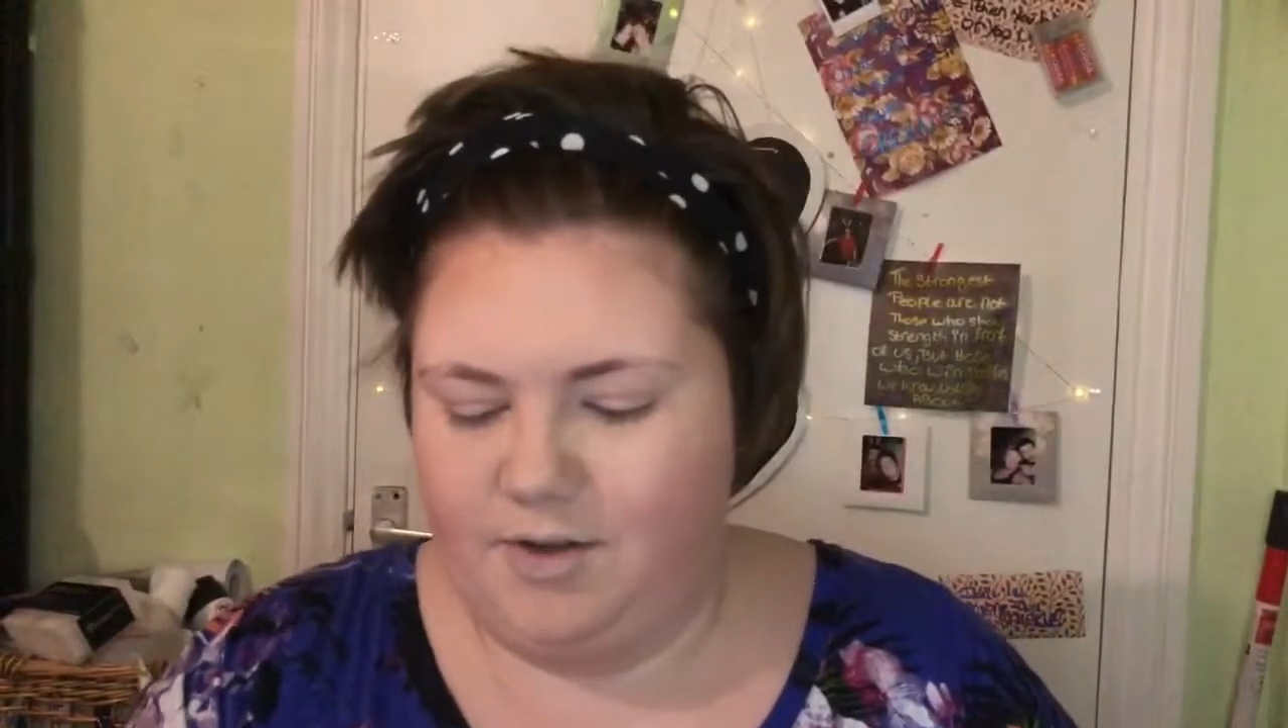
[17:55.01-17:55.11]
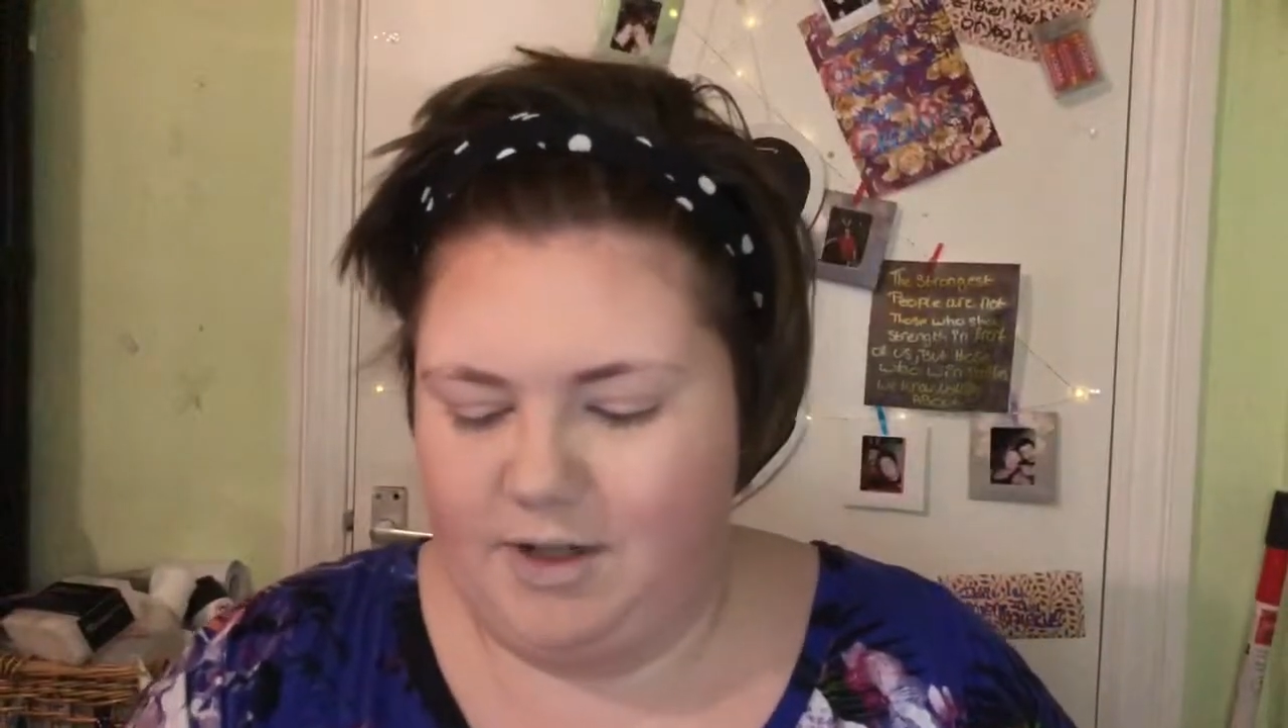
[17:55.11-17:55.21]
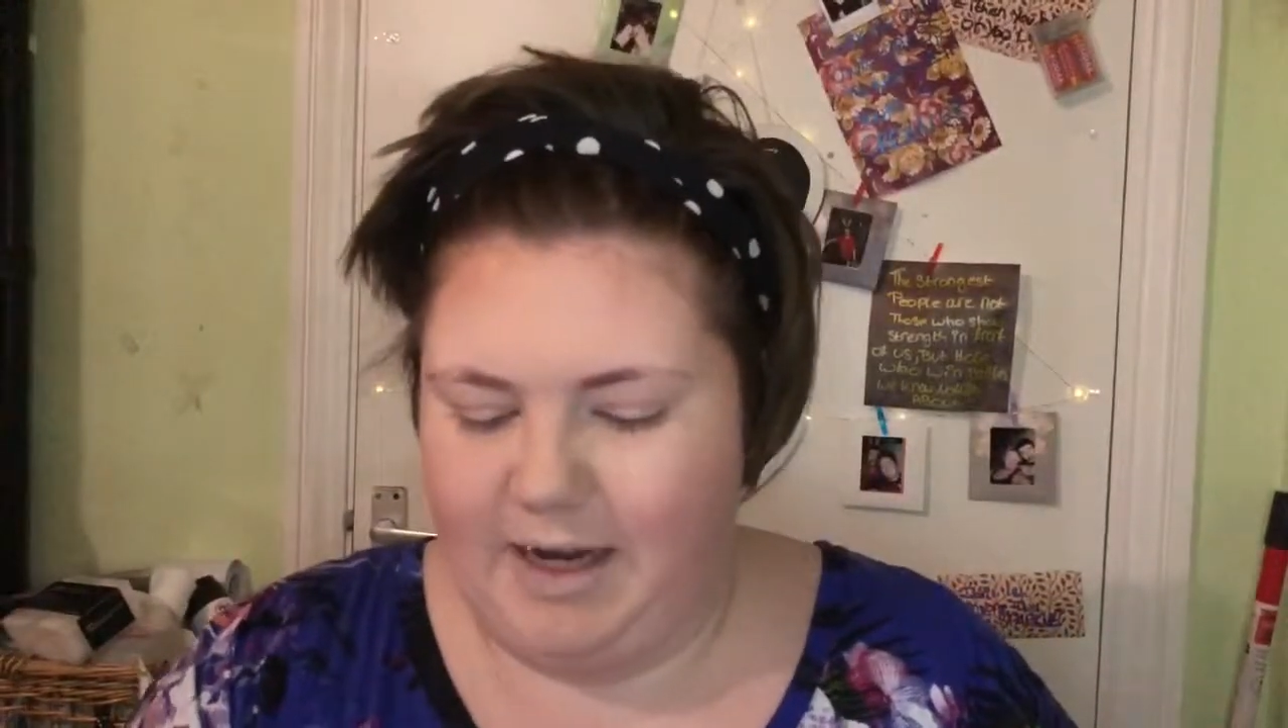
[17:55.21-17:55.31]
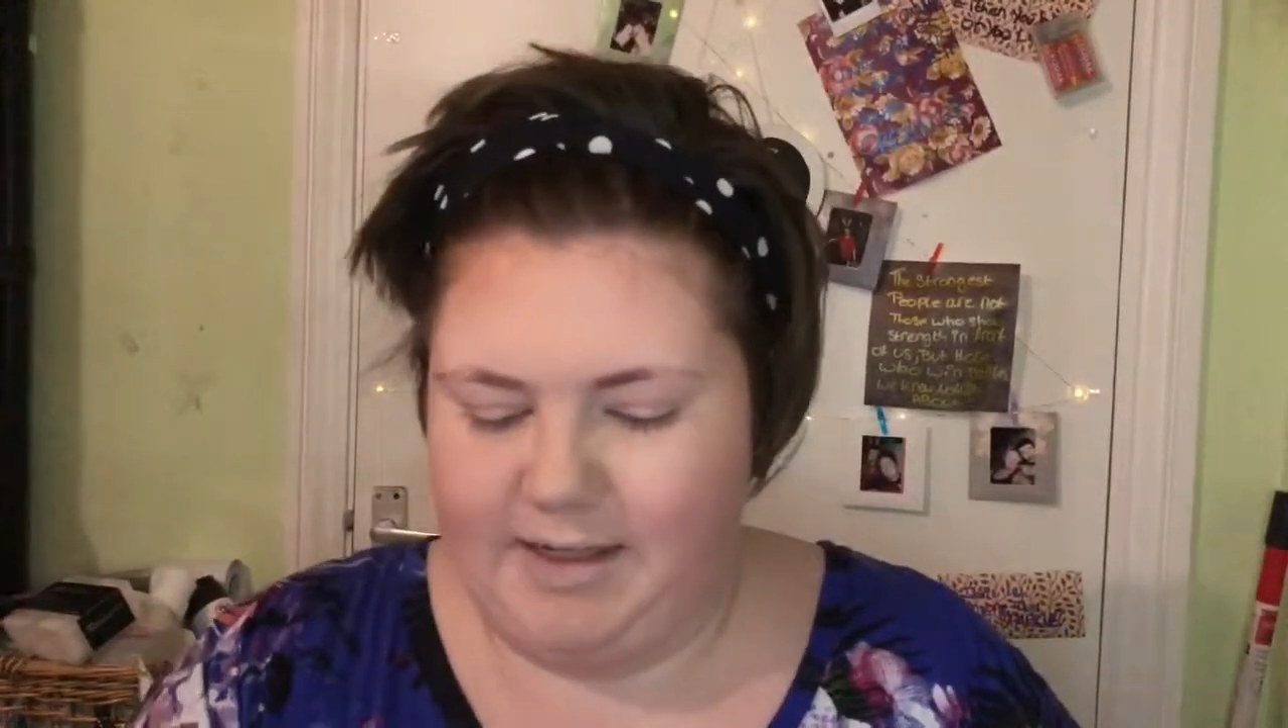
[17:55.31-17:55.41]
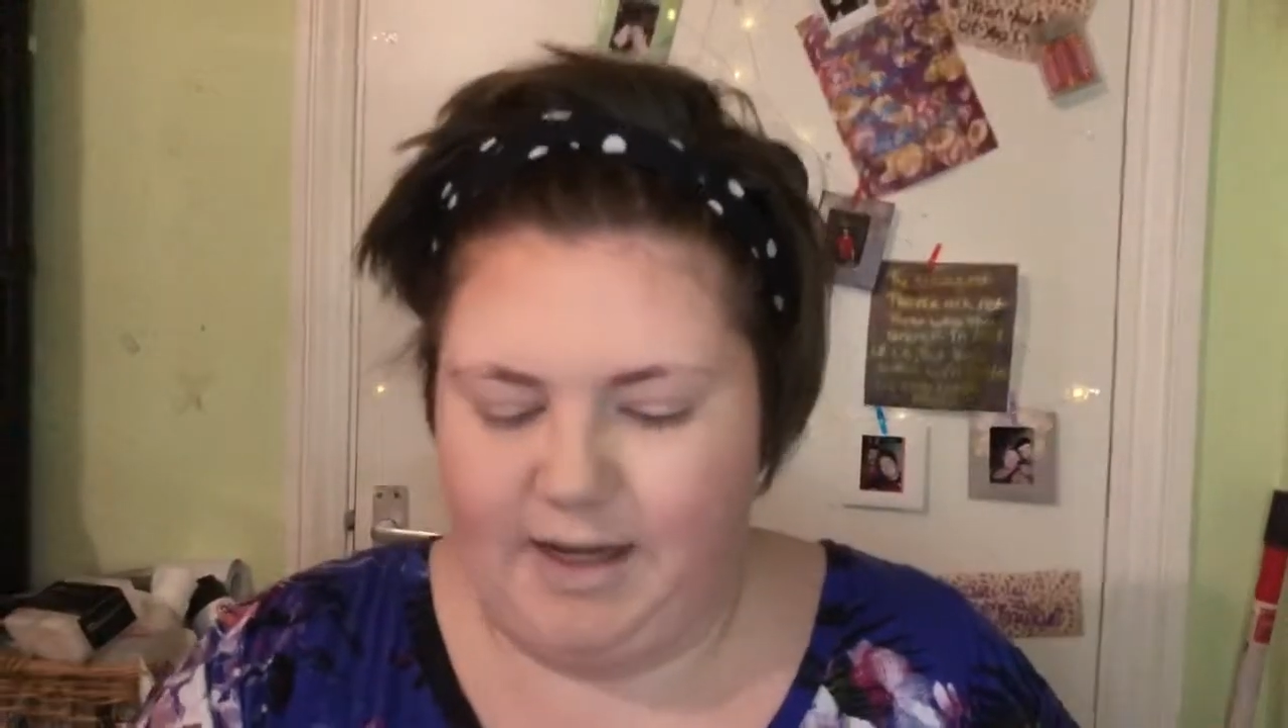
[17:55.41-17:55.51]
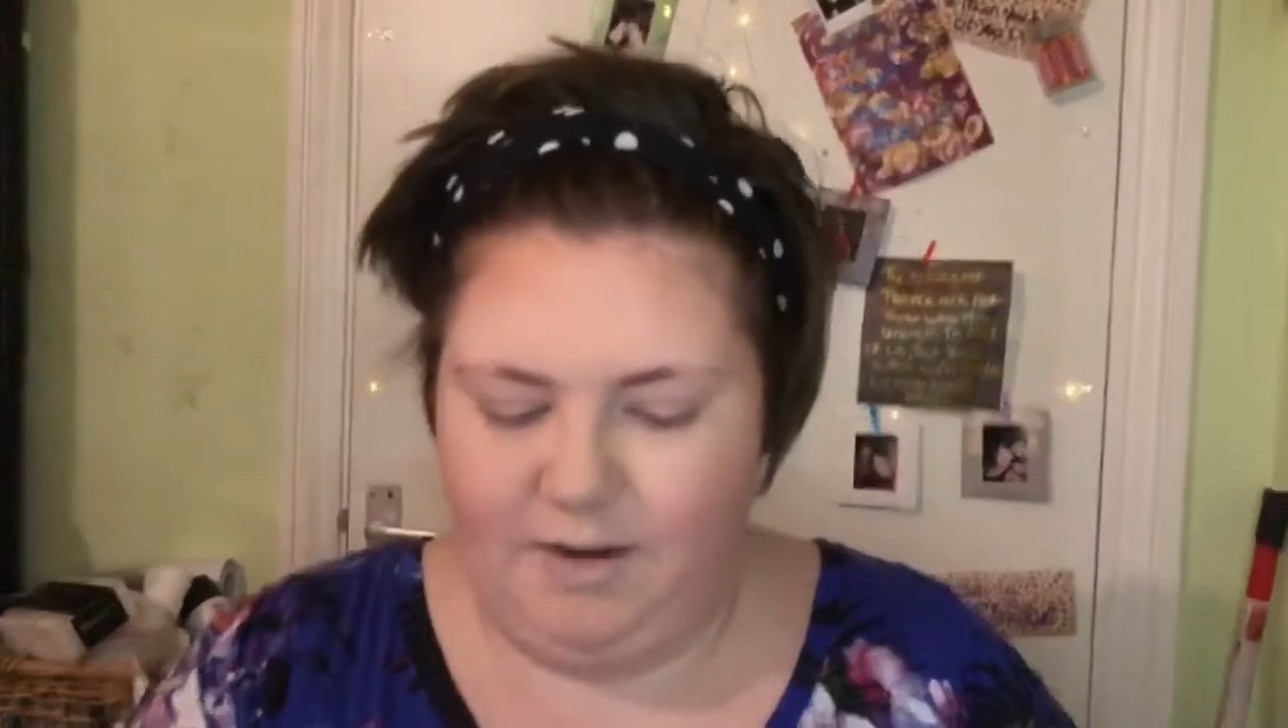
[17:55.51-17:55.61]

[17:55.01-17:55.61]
test